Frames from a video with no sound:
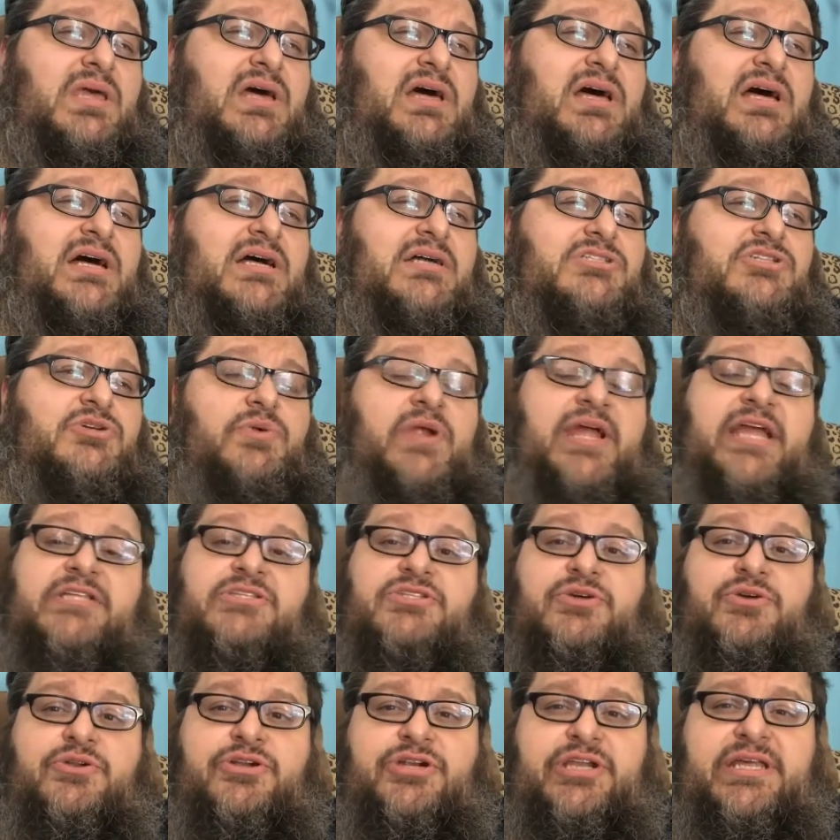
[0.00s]
Uh,
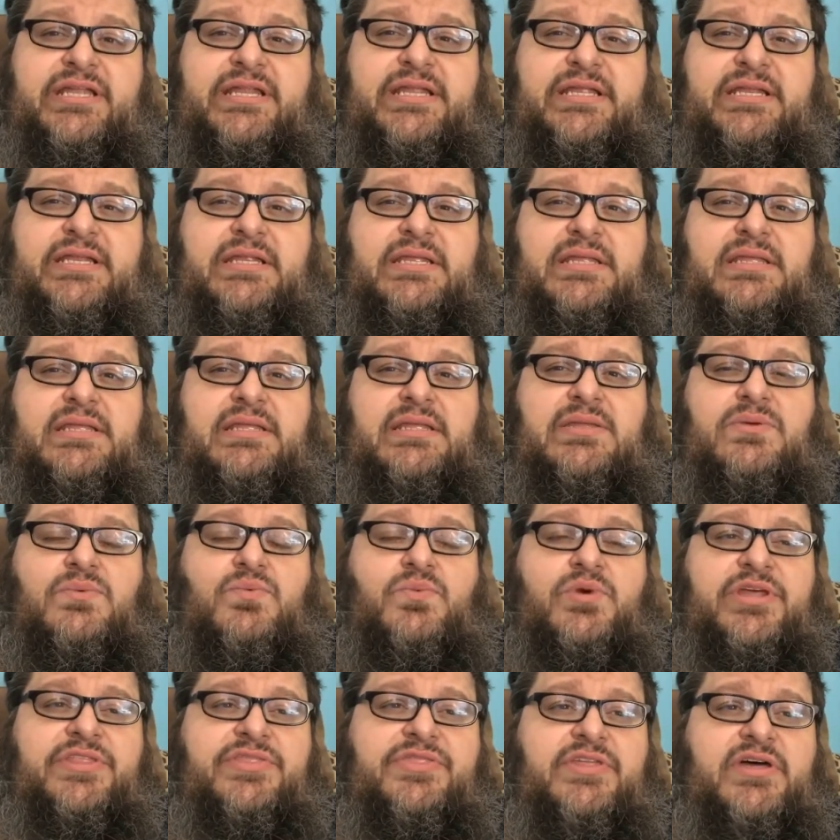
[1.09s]
Terrain Tutor did it
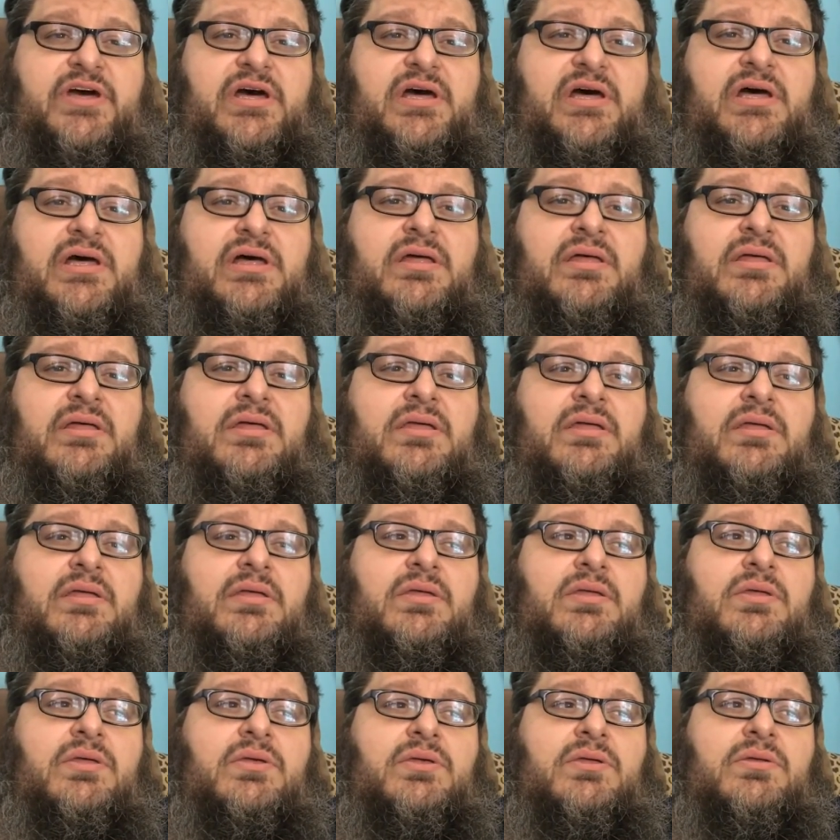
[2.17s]
with uh,
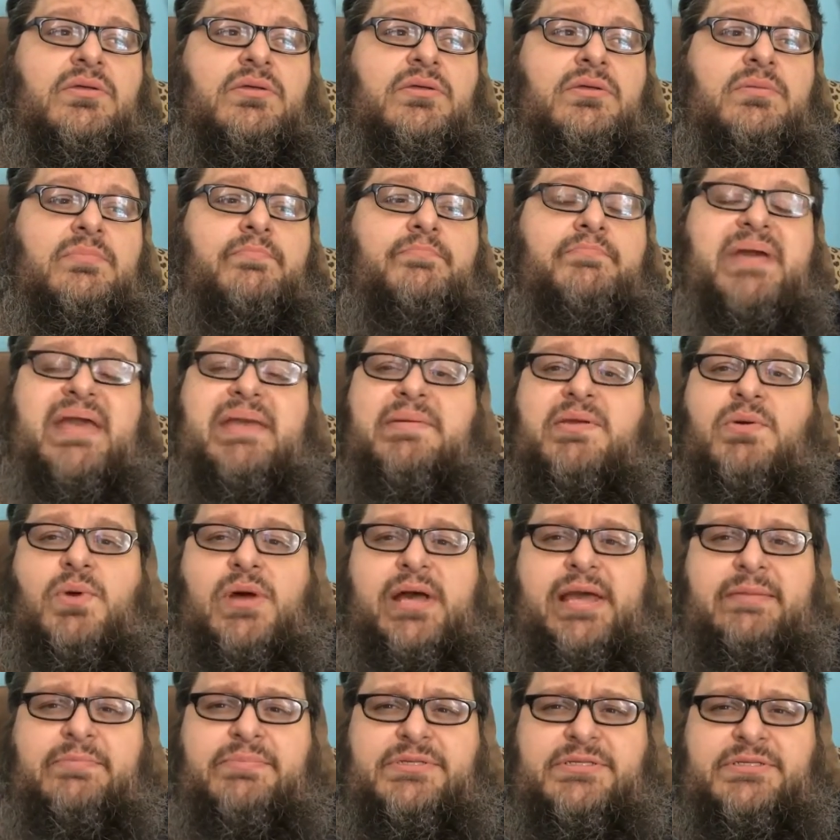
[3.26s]
baby
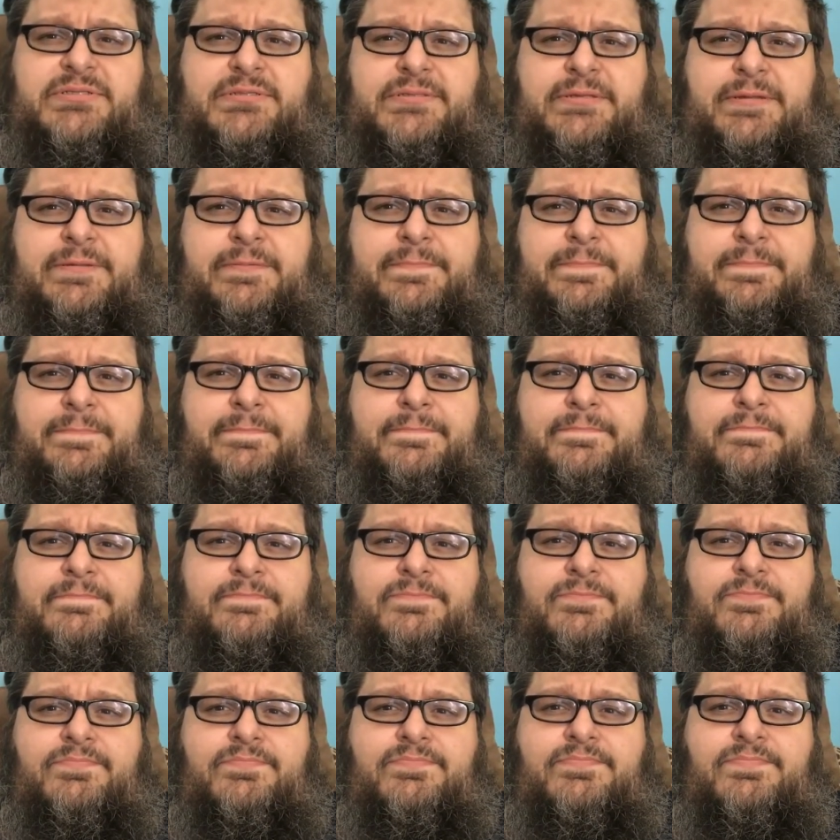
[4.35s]
wipes.
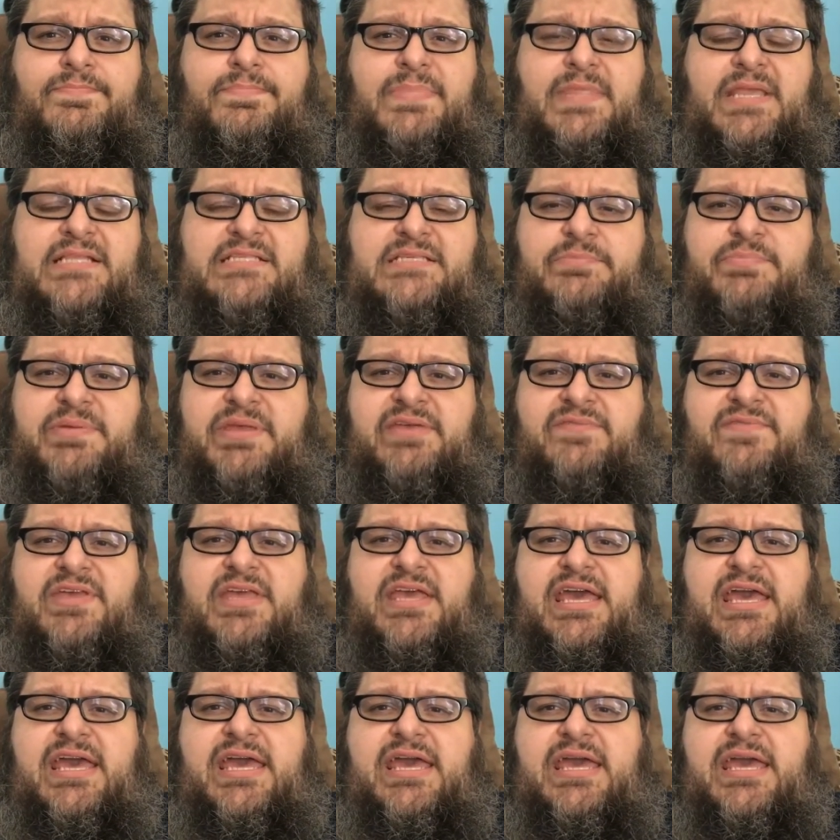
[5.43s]
It's a
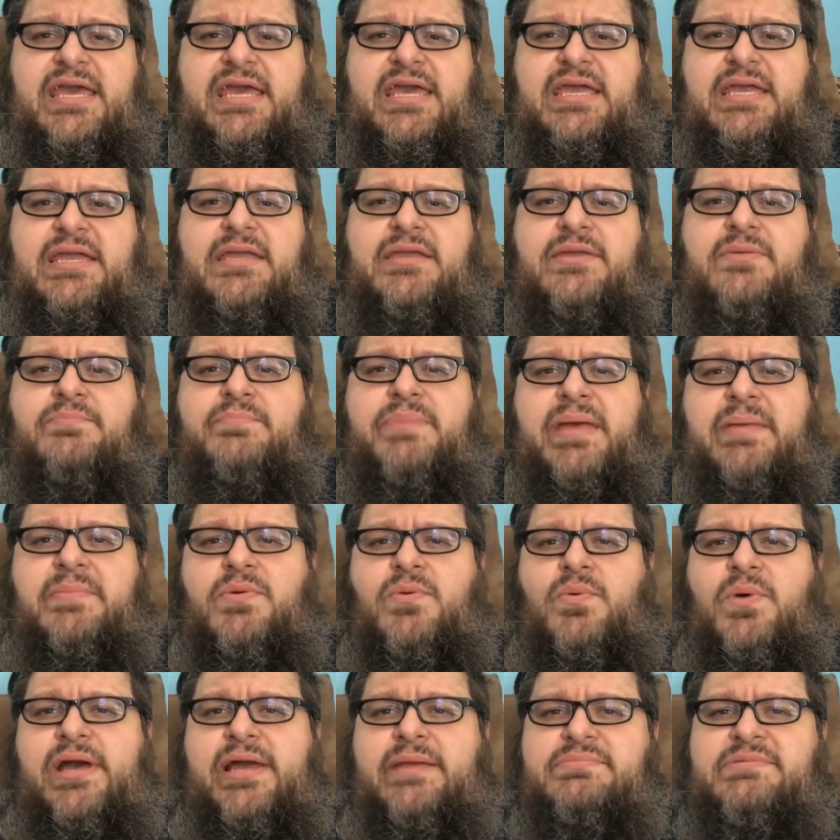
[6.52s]
PVA baby
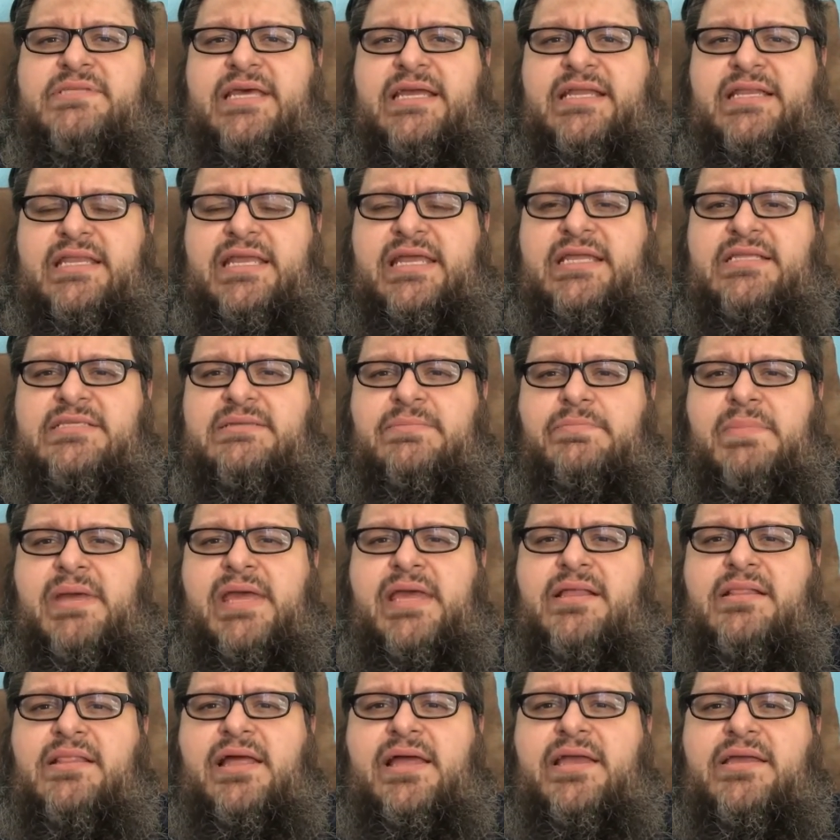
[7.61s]
wipe technique to
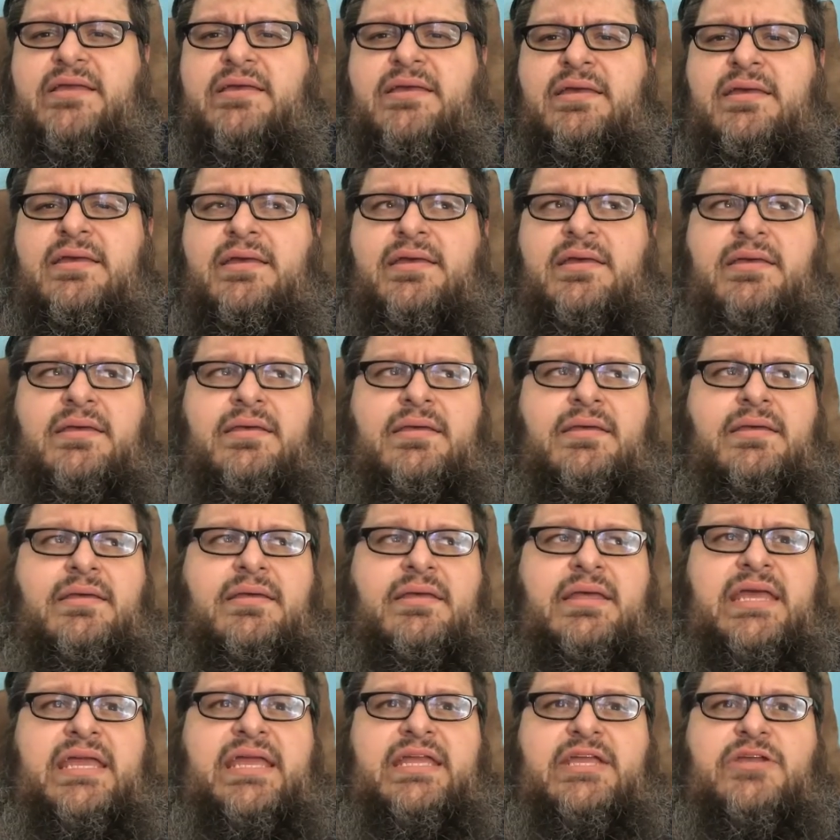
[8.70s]
make like,
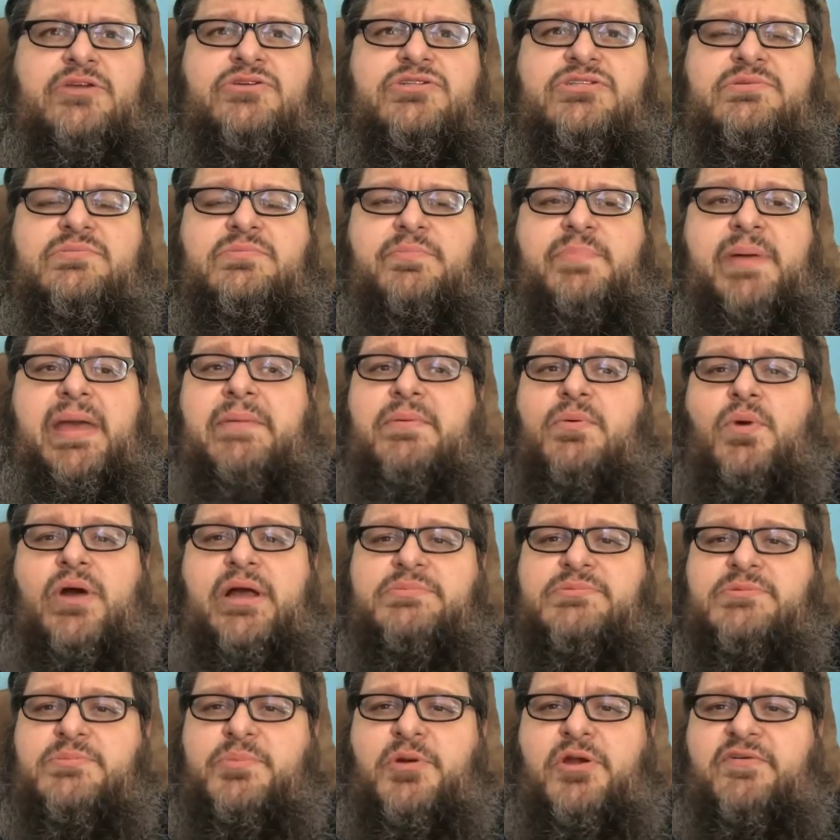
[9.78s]
he used, baby
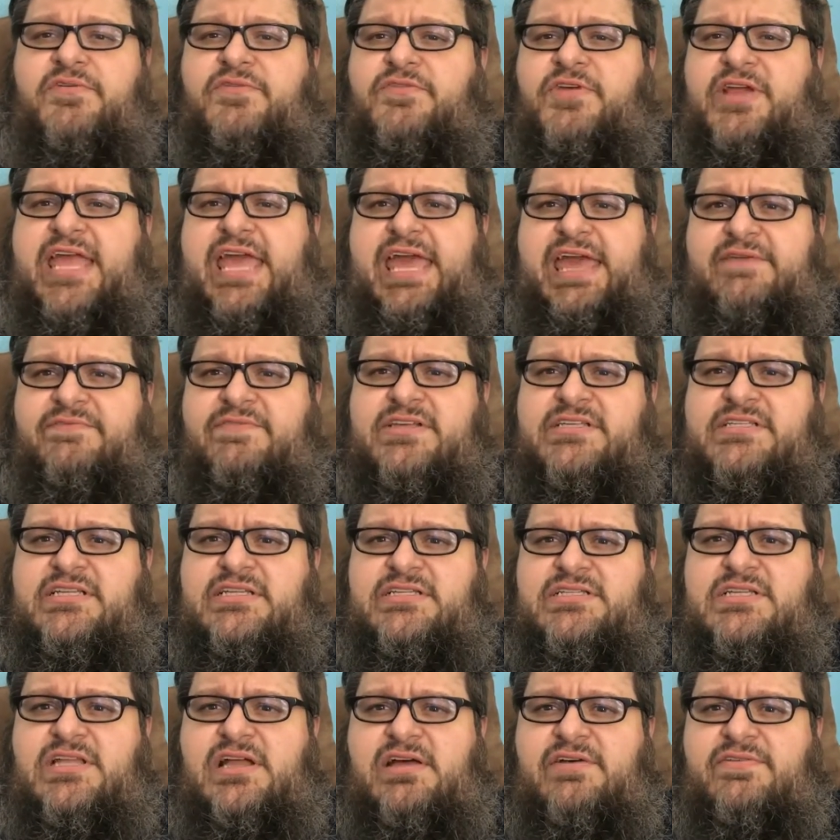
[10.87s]
wipes are perfect for canvas
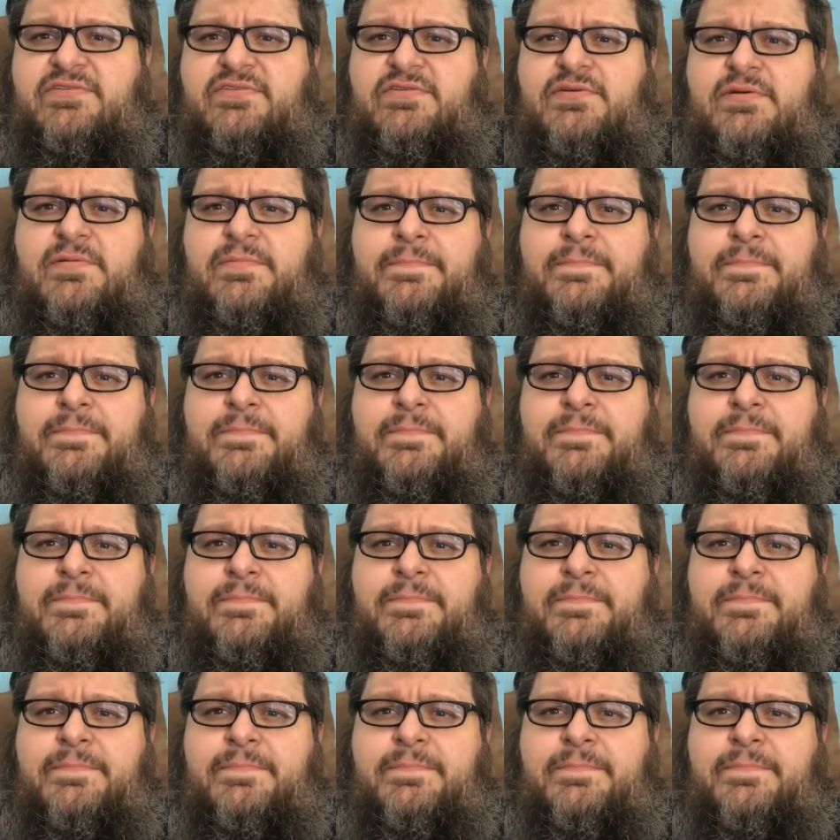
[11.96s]
and stuff.